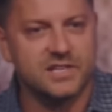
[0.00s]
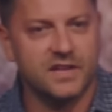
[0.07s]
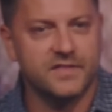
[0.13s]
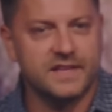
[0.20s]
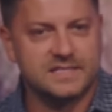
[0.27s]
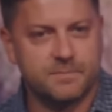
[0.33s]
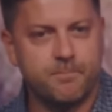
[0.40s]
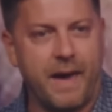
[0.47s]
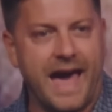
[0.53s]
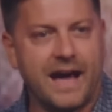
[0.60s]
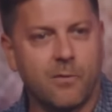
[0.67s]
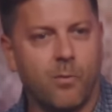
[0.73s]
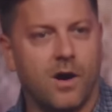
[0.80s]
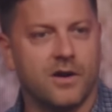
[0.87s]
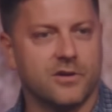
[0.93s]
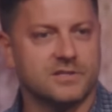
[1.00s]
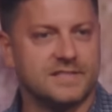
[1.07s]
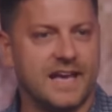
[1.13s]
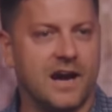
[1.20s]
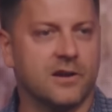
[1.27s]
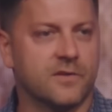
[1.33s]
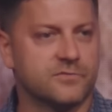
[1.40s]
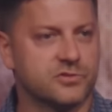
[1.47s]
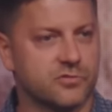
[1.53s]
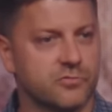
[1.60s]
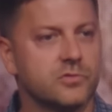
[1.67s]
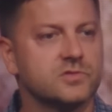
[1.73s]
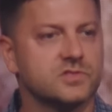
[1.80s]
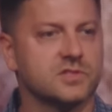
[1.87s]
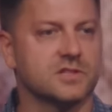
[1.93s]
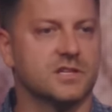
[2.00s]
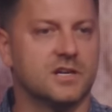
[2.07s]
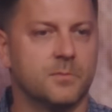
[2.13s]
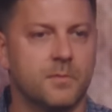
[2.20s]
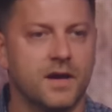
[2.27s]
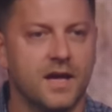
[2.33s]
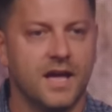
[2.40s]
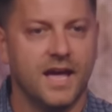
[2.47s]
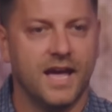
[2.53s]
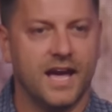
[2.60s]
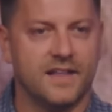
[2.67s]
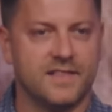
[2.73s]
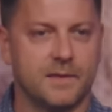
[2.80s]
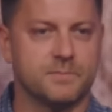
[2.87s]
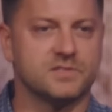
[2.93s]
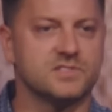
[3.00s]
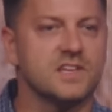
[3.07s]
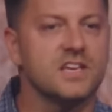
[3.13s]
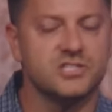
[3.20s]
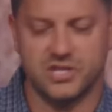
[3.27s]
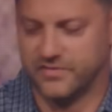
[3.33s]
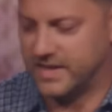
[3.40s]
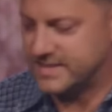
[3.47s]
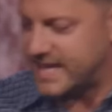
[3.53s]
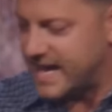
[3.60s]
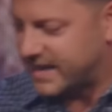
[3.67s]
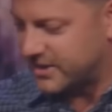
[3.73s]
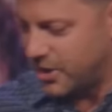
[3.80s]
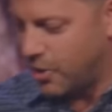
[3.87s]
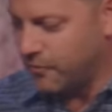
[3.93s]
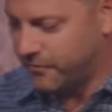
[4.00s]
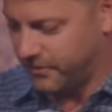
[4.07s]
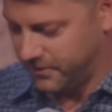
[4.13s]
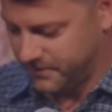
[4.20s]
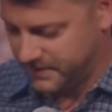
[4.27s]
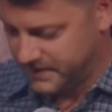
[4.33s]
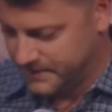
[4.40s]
on this backwater town of Jerusalem and they besiege it, they take it over.